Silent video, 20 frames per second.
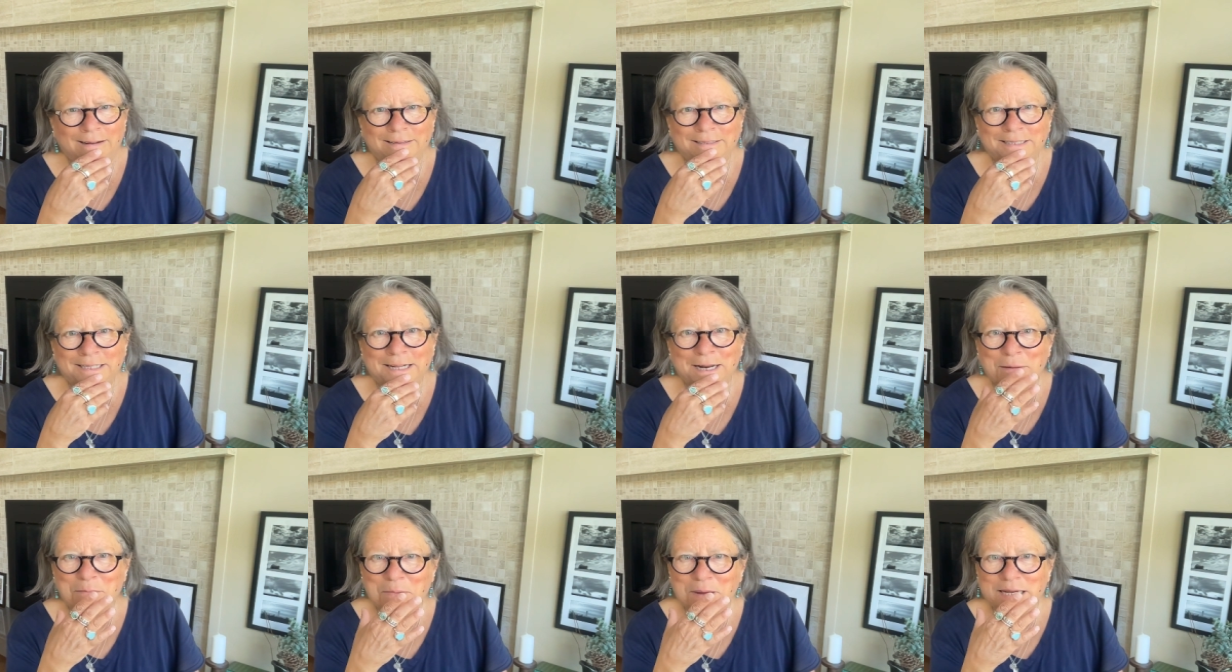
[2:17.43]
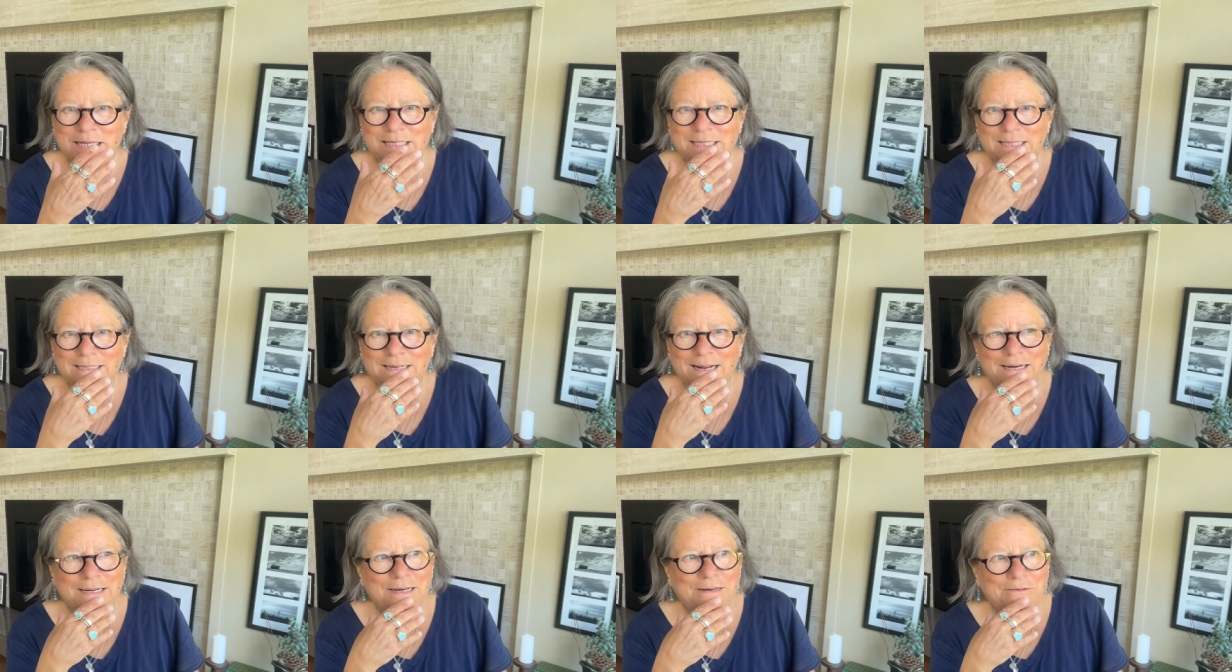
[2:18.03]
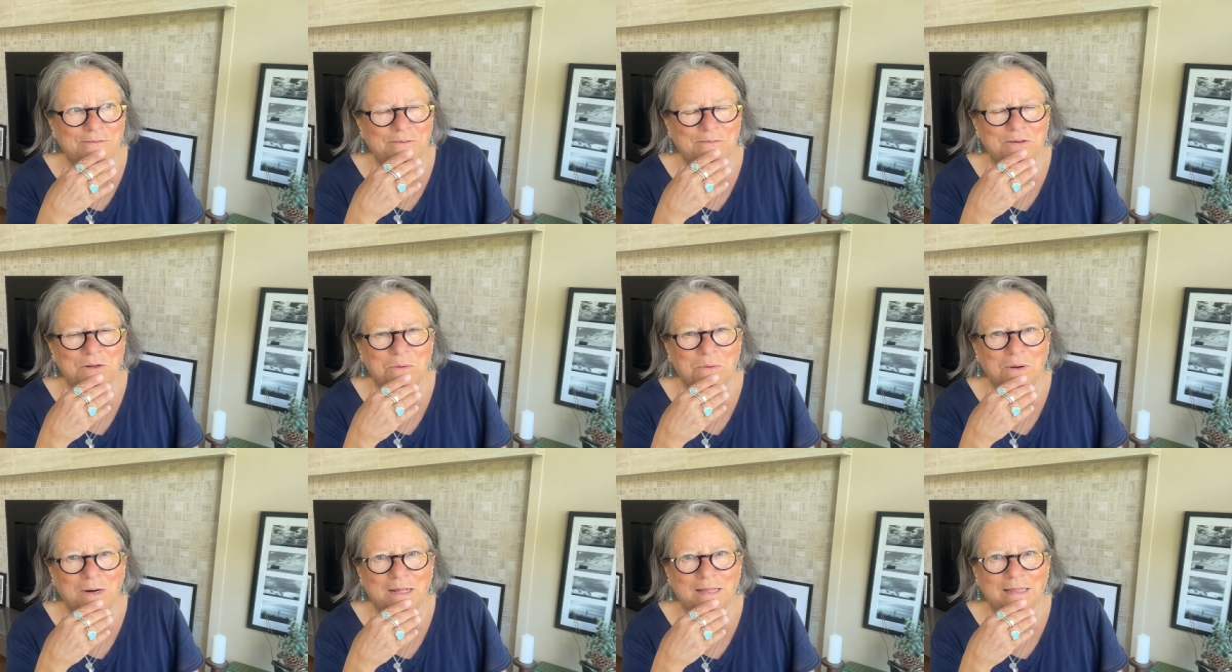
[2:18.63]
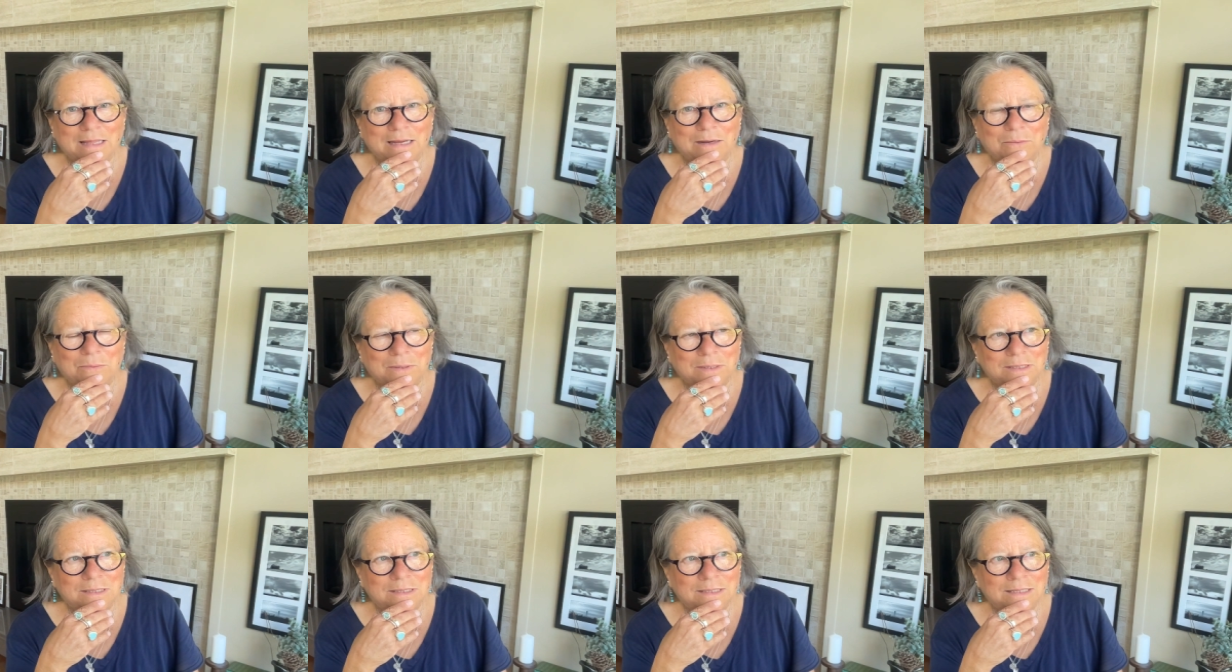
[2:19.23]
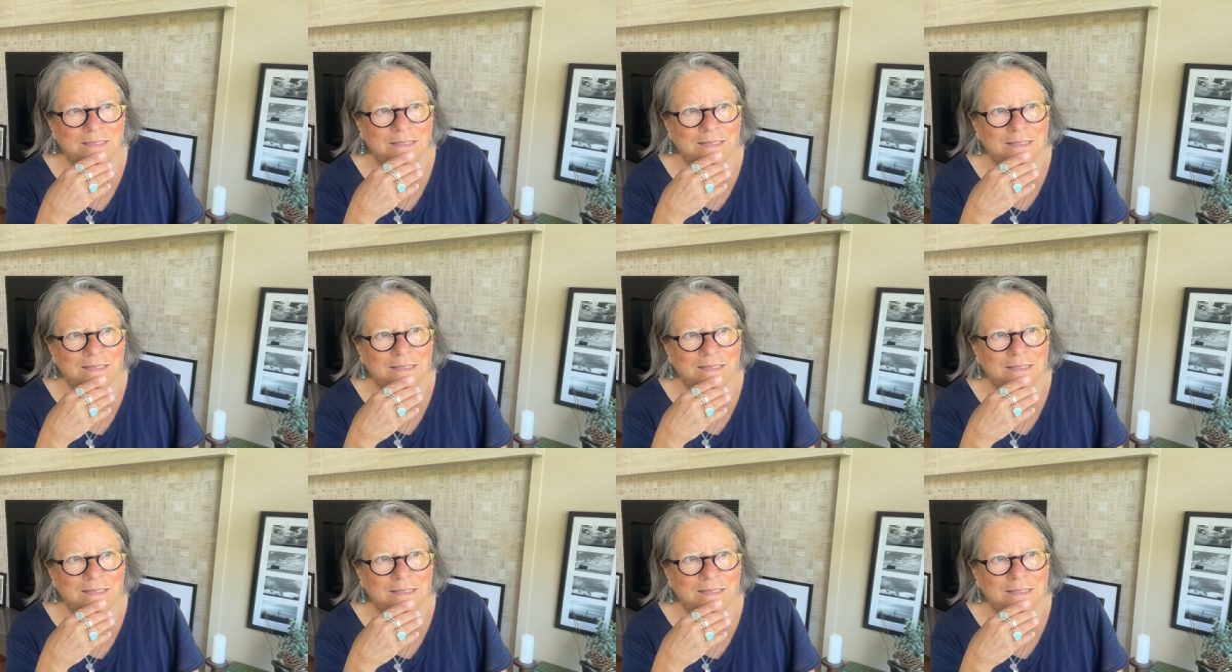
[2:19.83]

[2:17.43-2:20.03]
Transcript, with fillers: Isn't that amazing? 1951, I think it was.